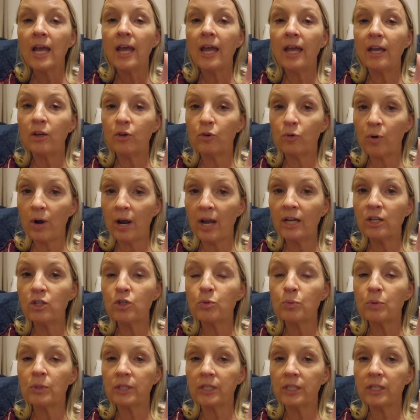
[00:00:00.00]
and
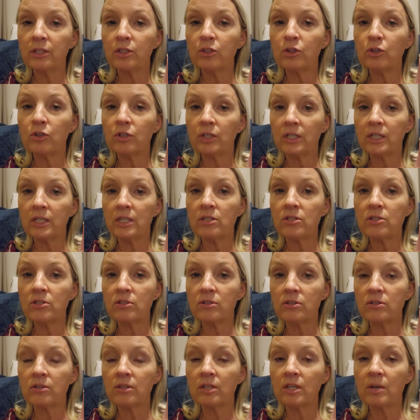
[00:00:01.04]
gradually
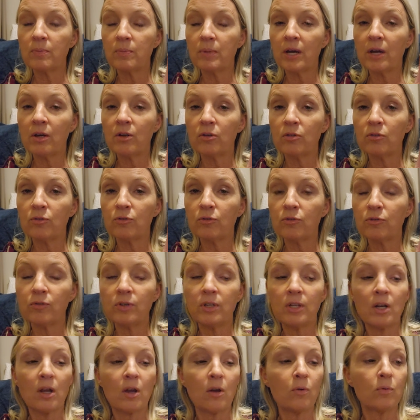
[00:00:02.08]
increase the amount of,
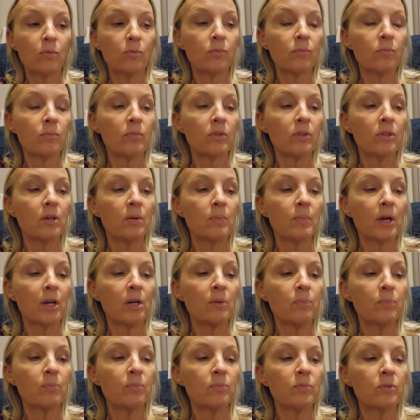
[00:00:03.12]
you know, the amount
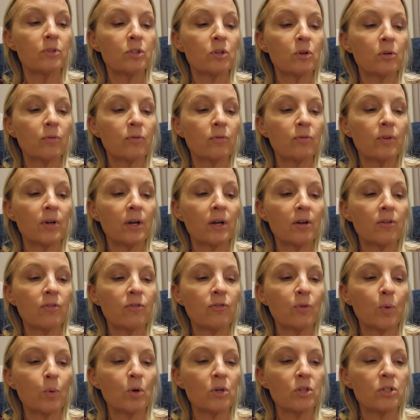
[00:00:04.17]
of uh,
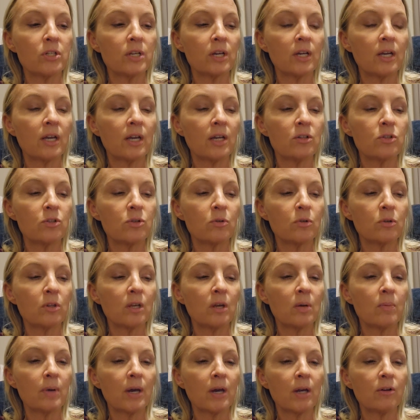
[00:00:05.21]
force, I guess, or the
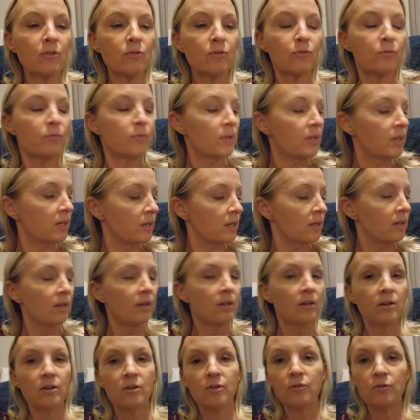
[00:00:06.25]
amount of
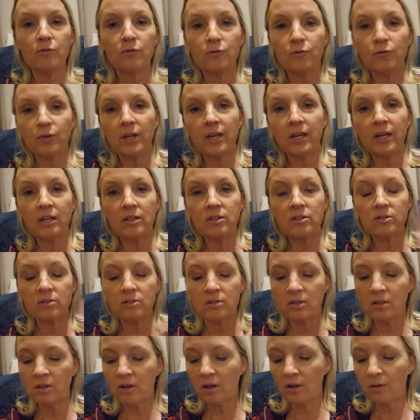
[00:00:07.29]
flex,
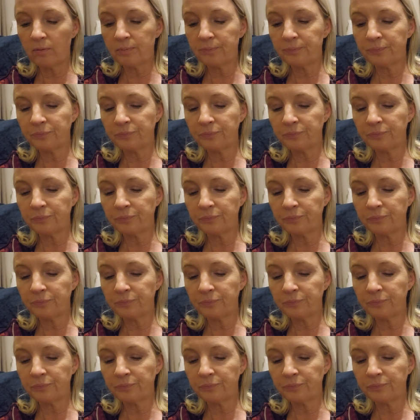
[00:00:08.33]
you know.